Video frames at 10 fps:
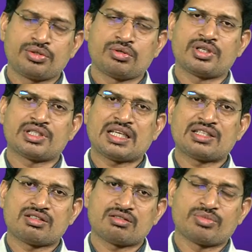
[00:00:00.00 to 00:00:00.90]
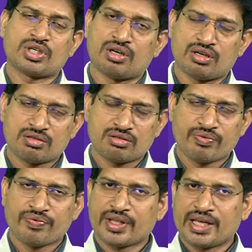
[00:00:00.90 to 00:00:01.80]
to a disaster, because
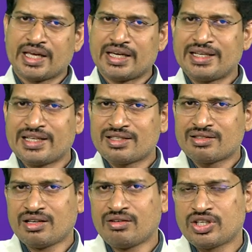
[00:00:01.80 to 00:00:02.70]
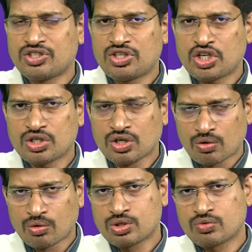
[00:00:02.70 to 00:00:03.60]
it is the vegetation
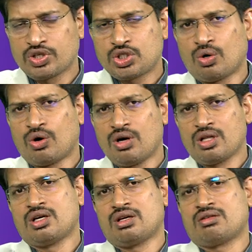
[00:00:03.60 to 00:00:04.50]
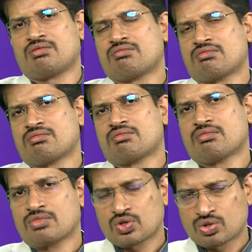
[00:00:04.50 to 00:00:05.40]
roots which hold the
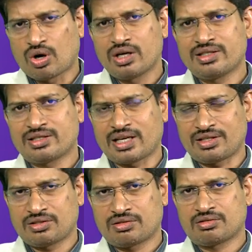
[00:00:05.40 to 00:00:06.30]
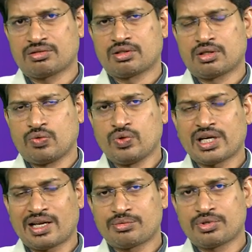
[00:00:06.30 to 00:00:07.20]
soil tight, which
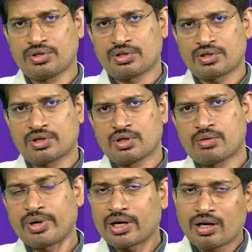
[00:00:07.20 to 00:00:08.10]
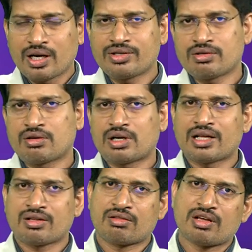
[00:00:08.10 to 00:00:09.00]
helps in percolation
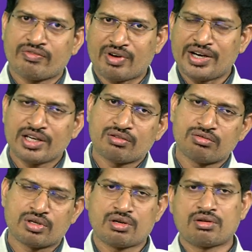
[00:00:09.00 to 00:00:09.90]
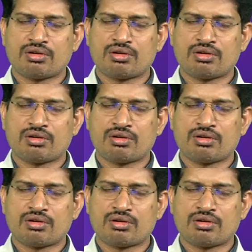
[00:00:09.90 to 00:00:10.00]
rather than flooding of water,